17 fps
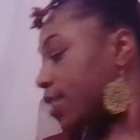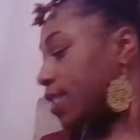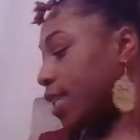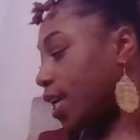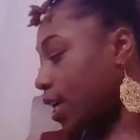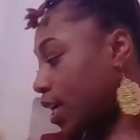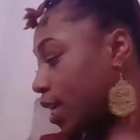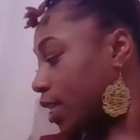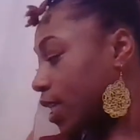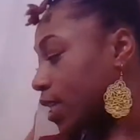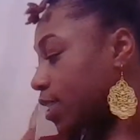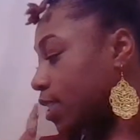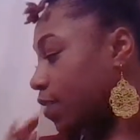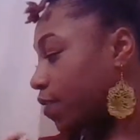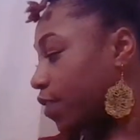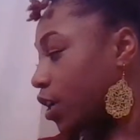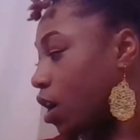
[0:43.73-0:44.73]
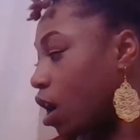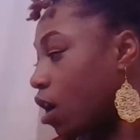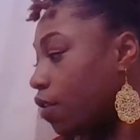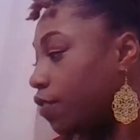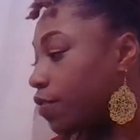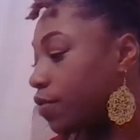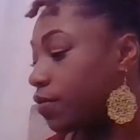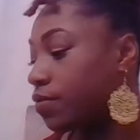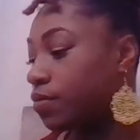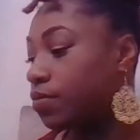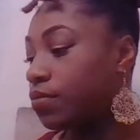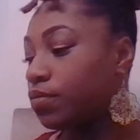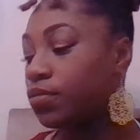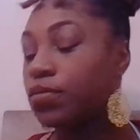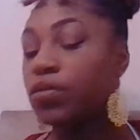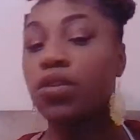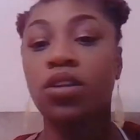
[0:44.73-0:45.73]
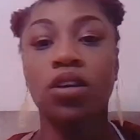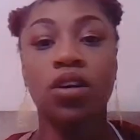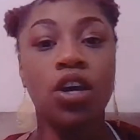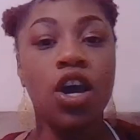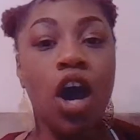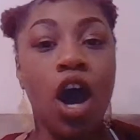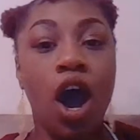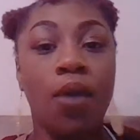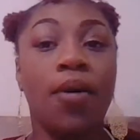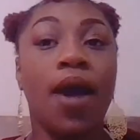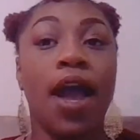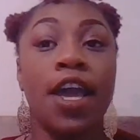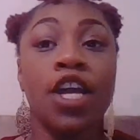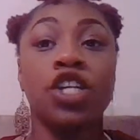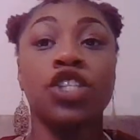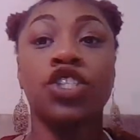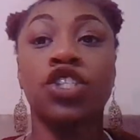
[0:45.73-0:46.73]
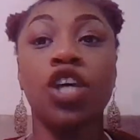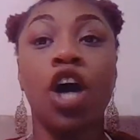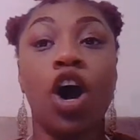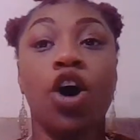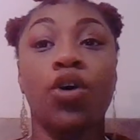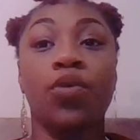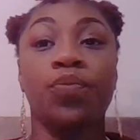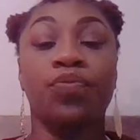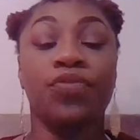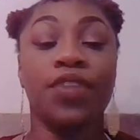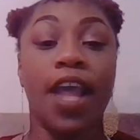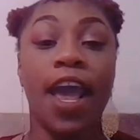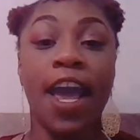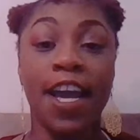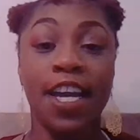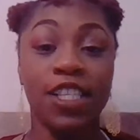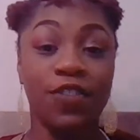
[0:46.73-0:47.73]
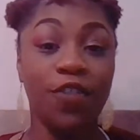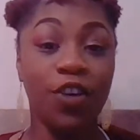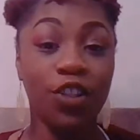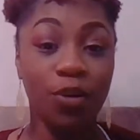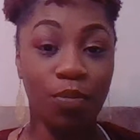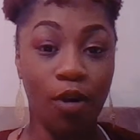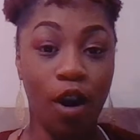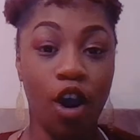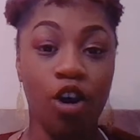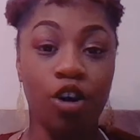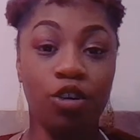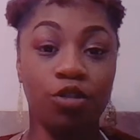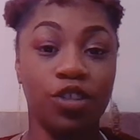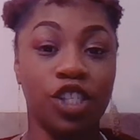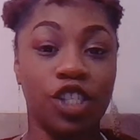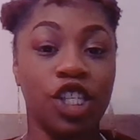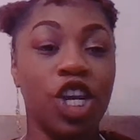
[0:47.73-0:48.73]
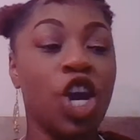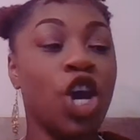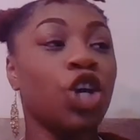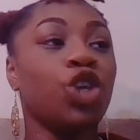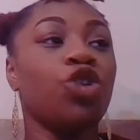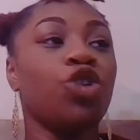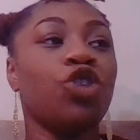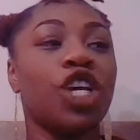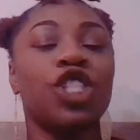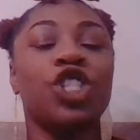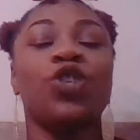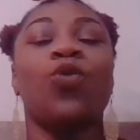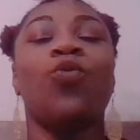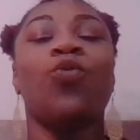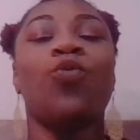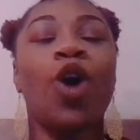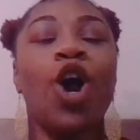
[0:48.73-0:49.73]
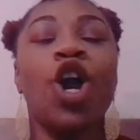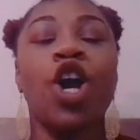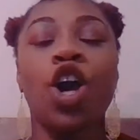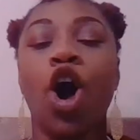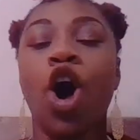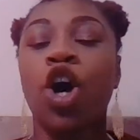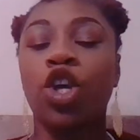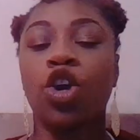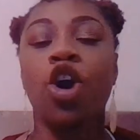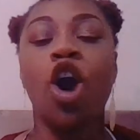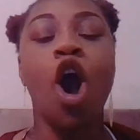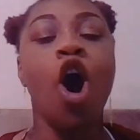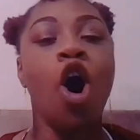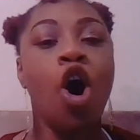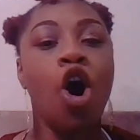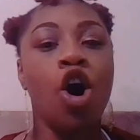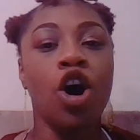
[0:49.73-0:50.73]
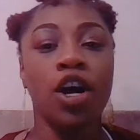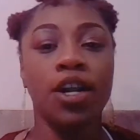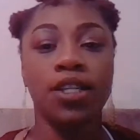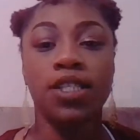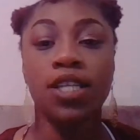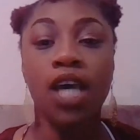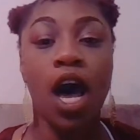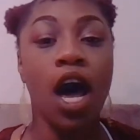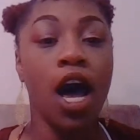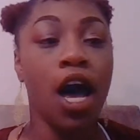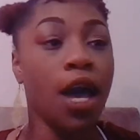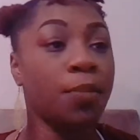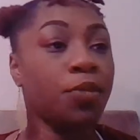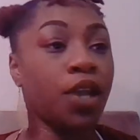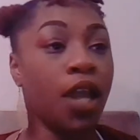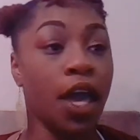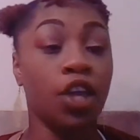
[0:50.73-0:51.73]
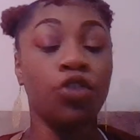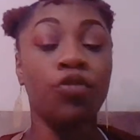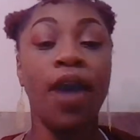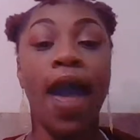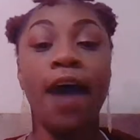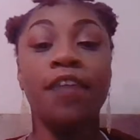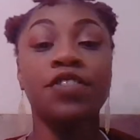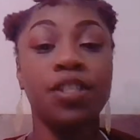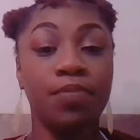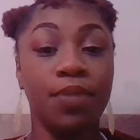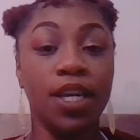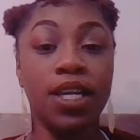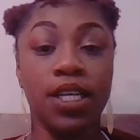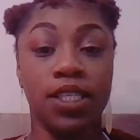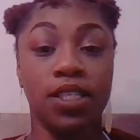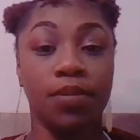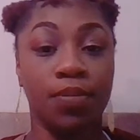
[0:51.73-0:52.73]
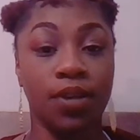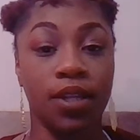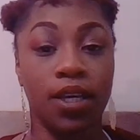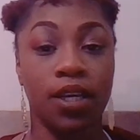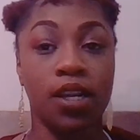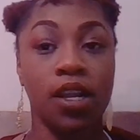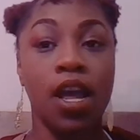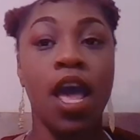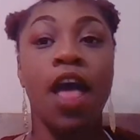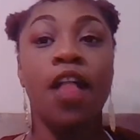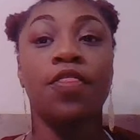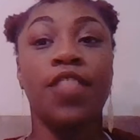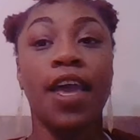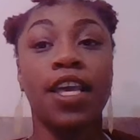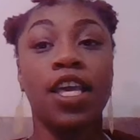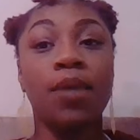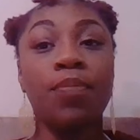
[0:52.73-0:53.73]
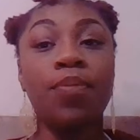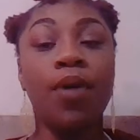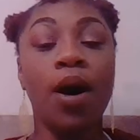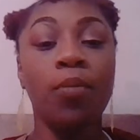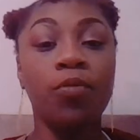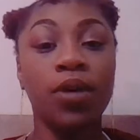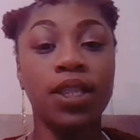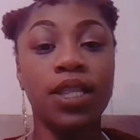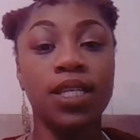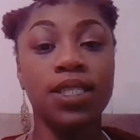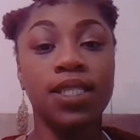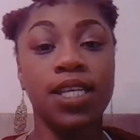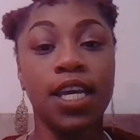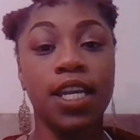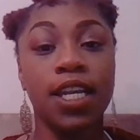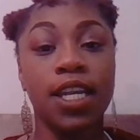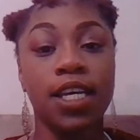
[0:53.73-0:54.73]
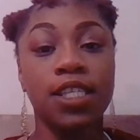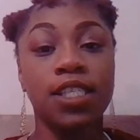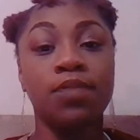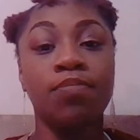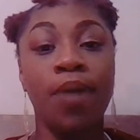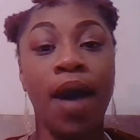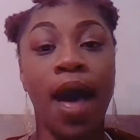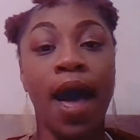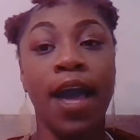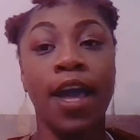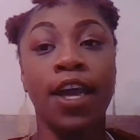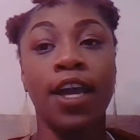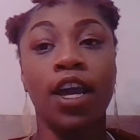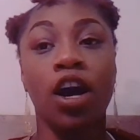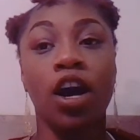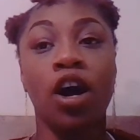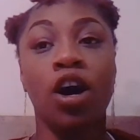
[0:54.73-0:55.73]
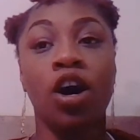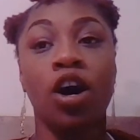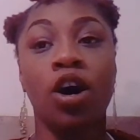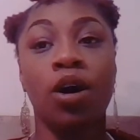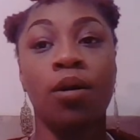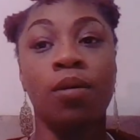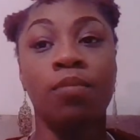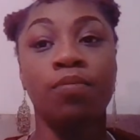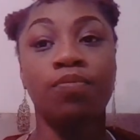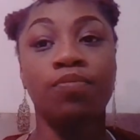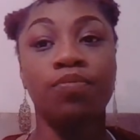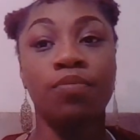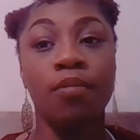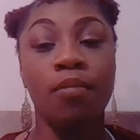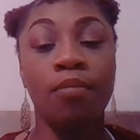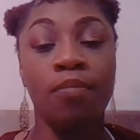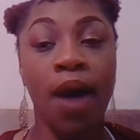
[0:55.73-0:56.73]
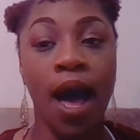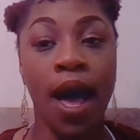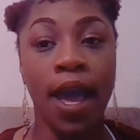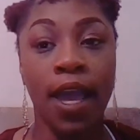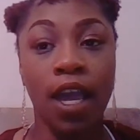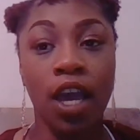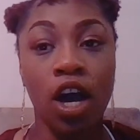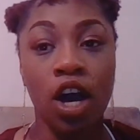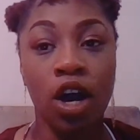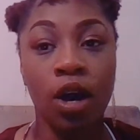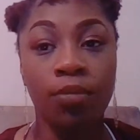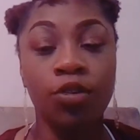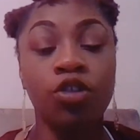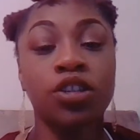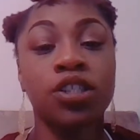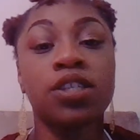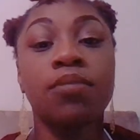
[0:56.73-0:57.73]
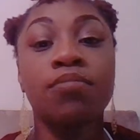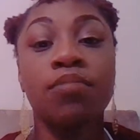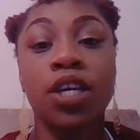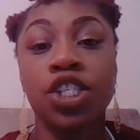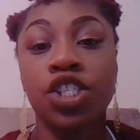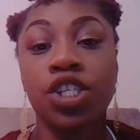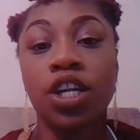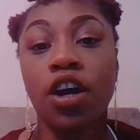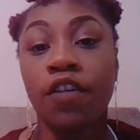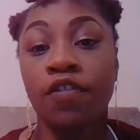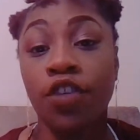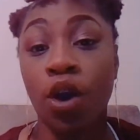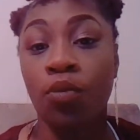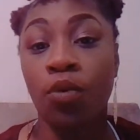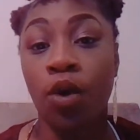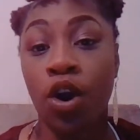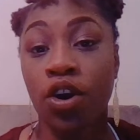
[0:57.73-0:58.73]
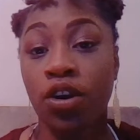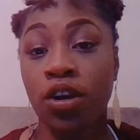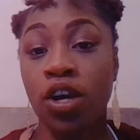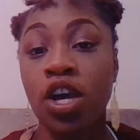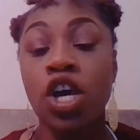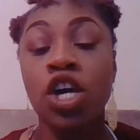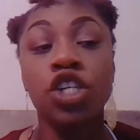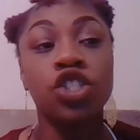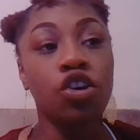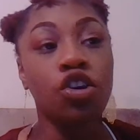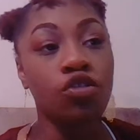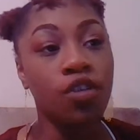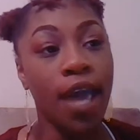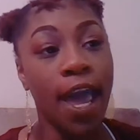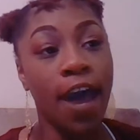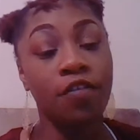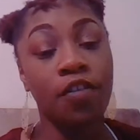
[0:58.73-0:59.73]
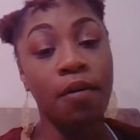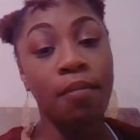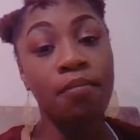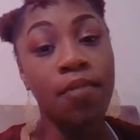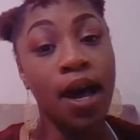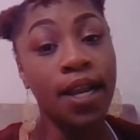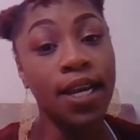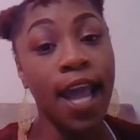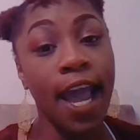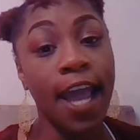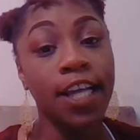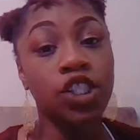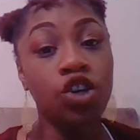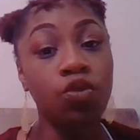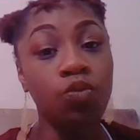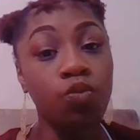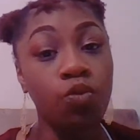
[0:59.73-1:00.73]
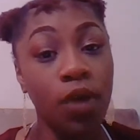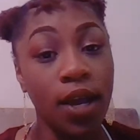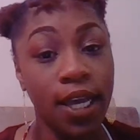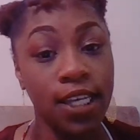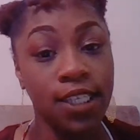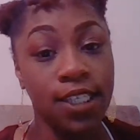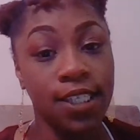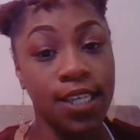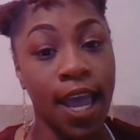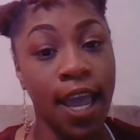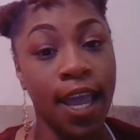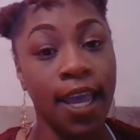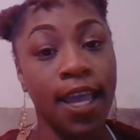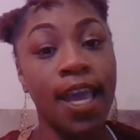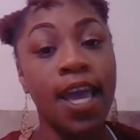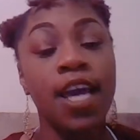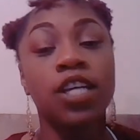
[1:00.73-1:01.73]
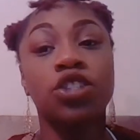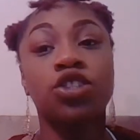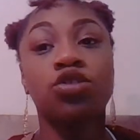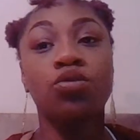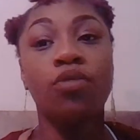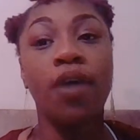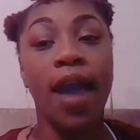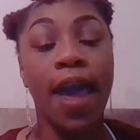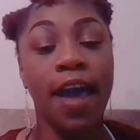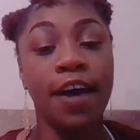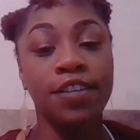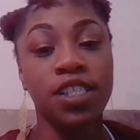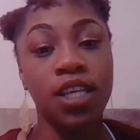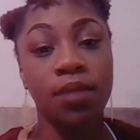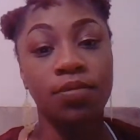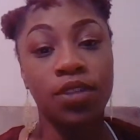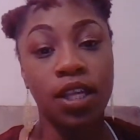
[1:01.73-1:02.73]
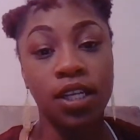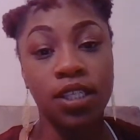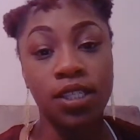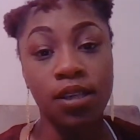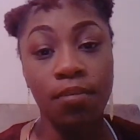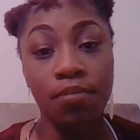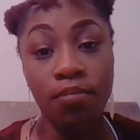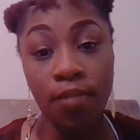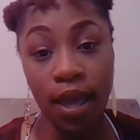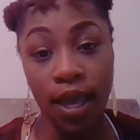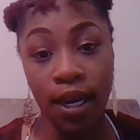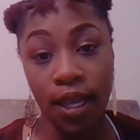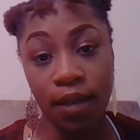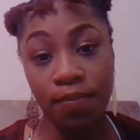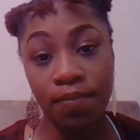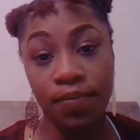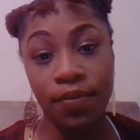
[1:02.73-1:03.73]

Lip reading: I said cut that TV off. All right. So, as for the pros, you get to work on your own time. Like you have to be disciplined. They keep up with attendance by your submission of your work. So you have from Monday to Wednesday to have something submitted.